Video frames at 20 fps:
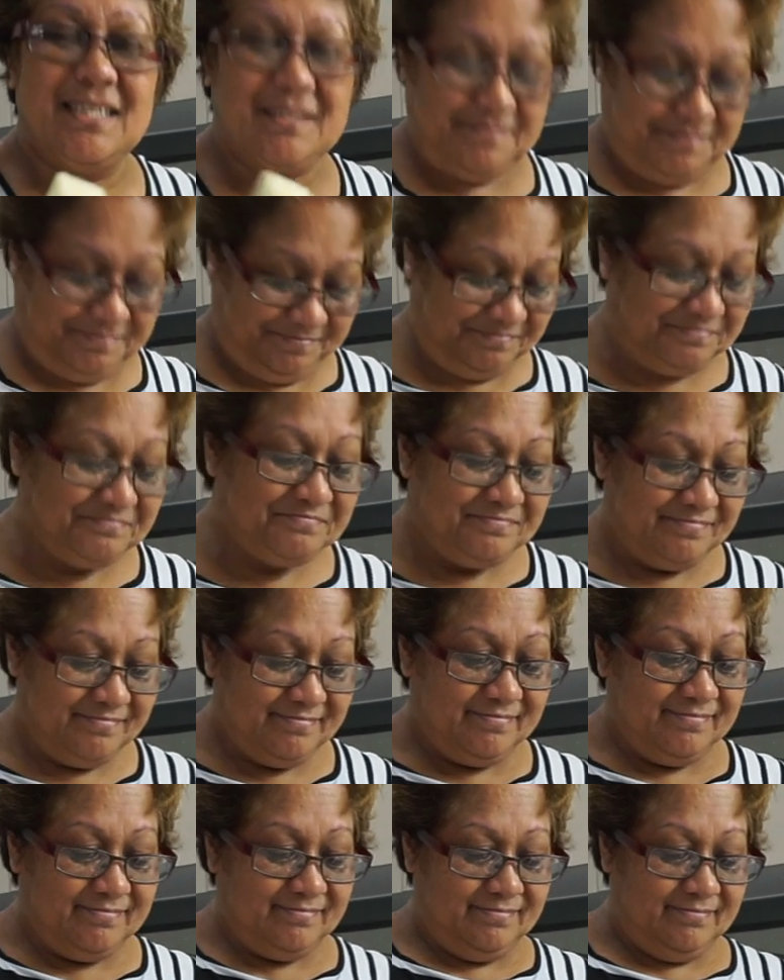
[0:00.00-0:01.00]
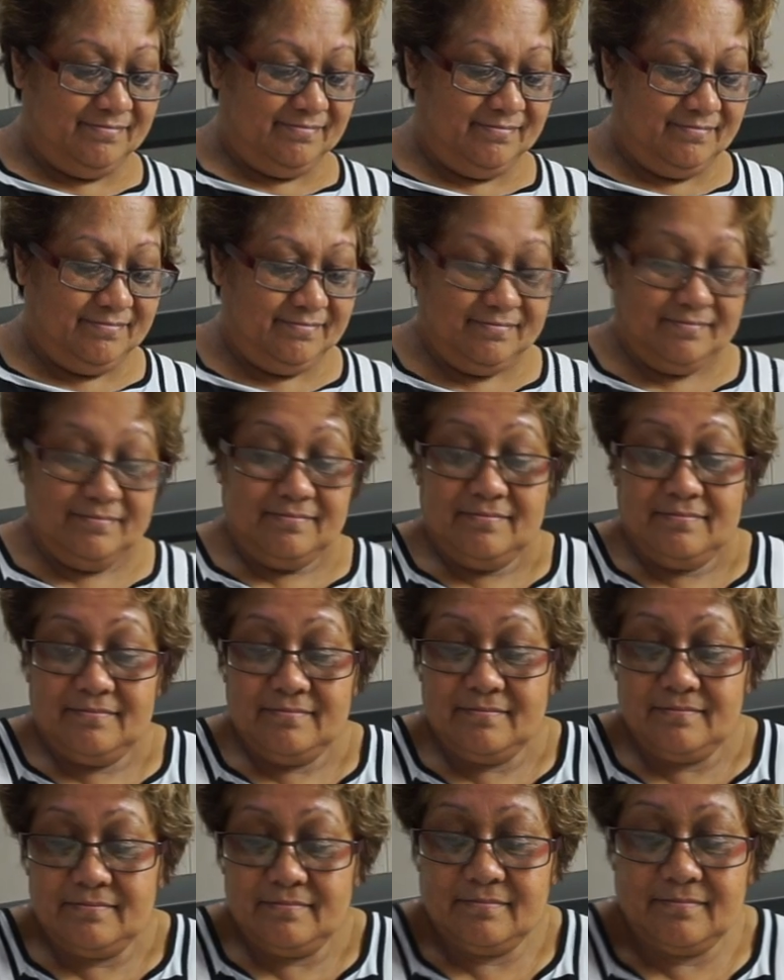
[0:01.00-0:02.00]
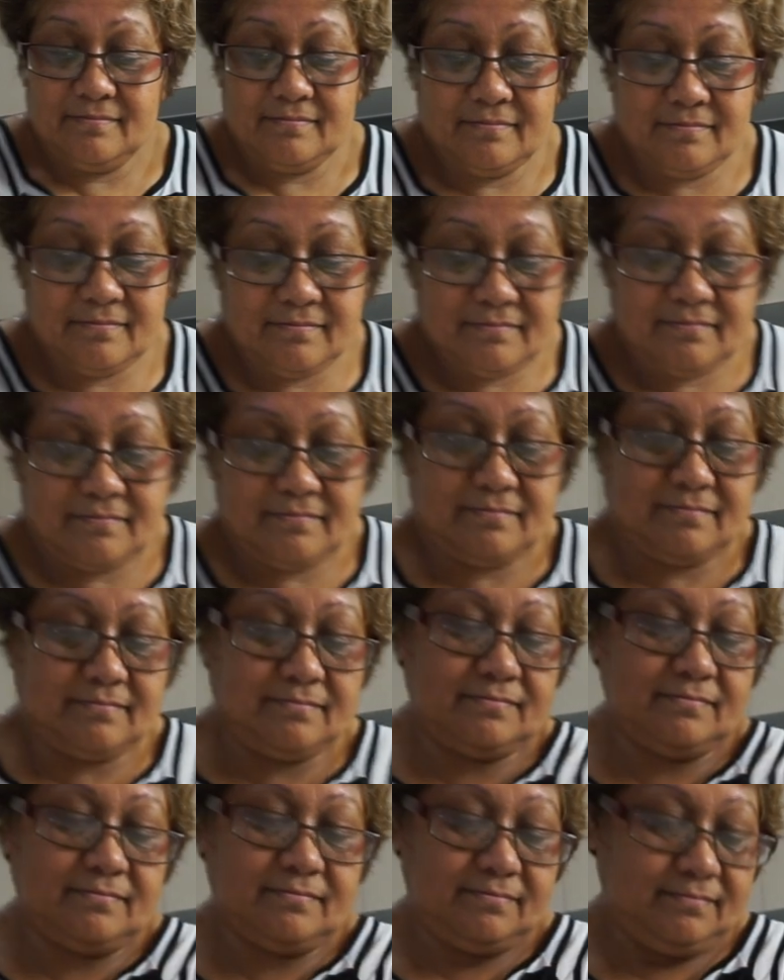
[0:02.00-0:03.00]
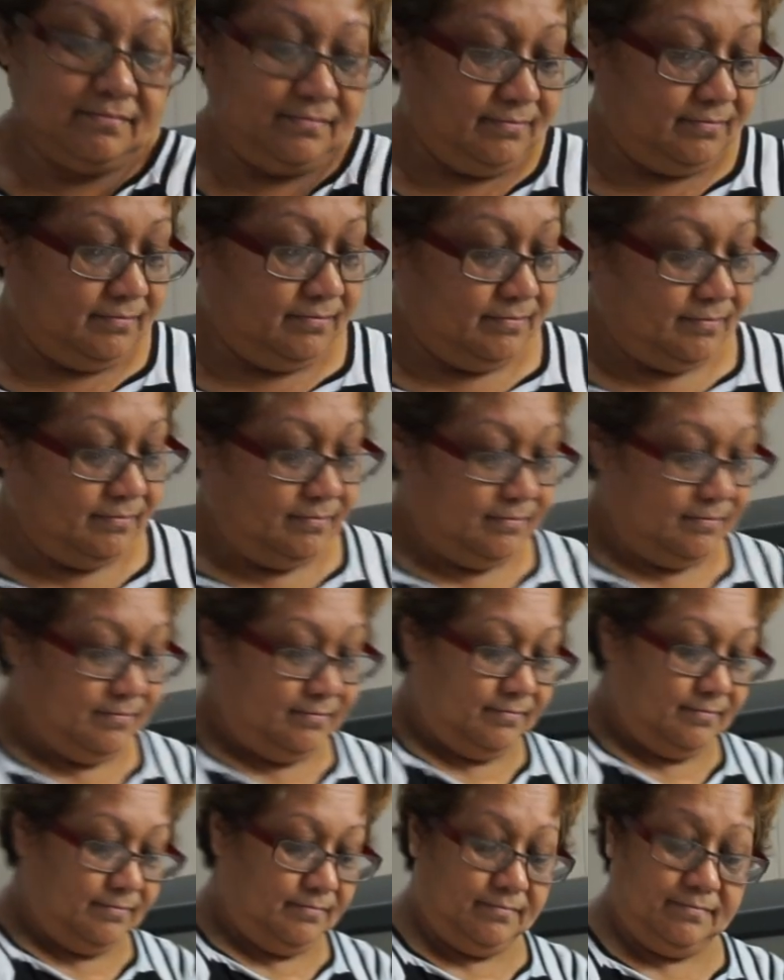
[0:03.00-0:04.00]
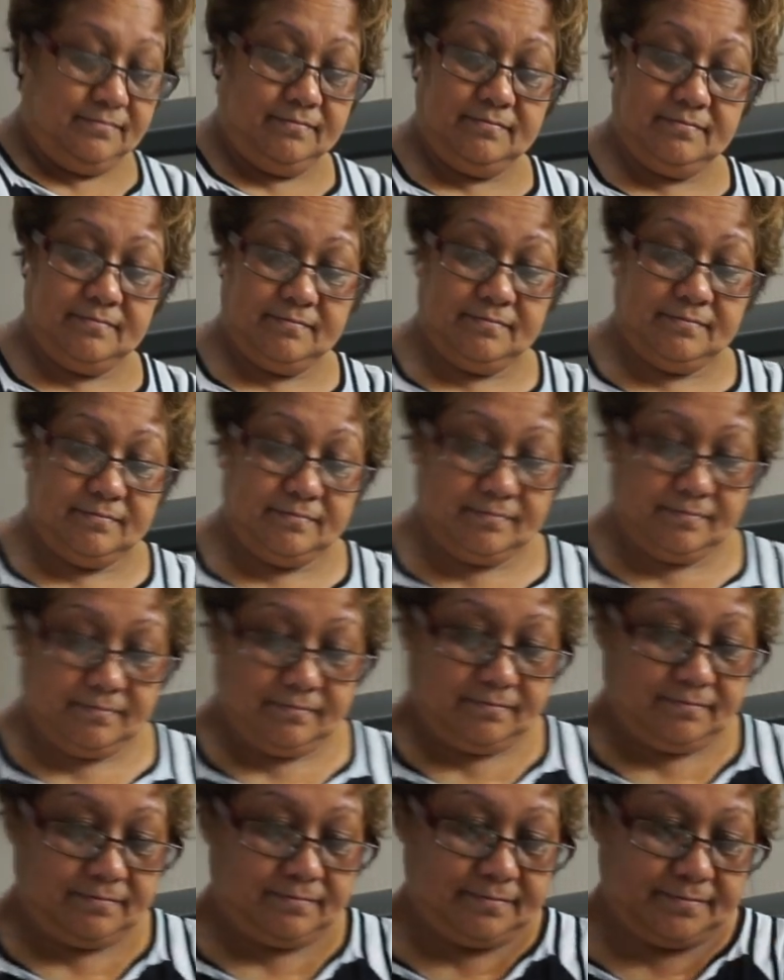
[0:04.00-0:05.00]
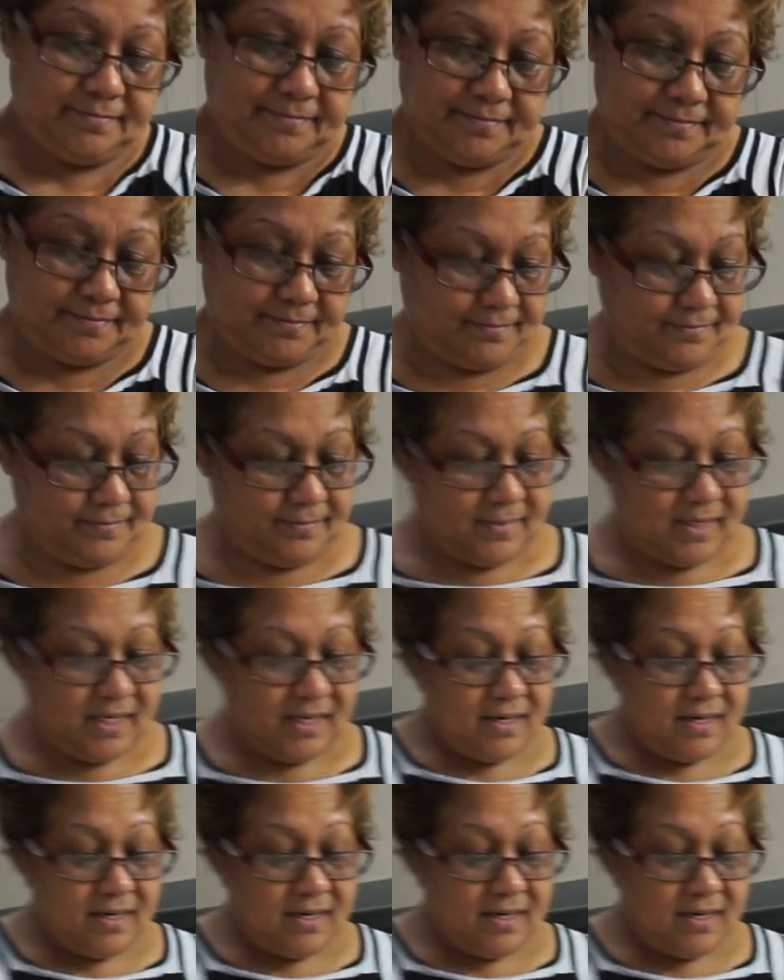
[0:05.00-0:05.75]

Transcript: No one is speaking in this clip.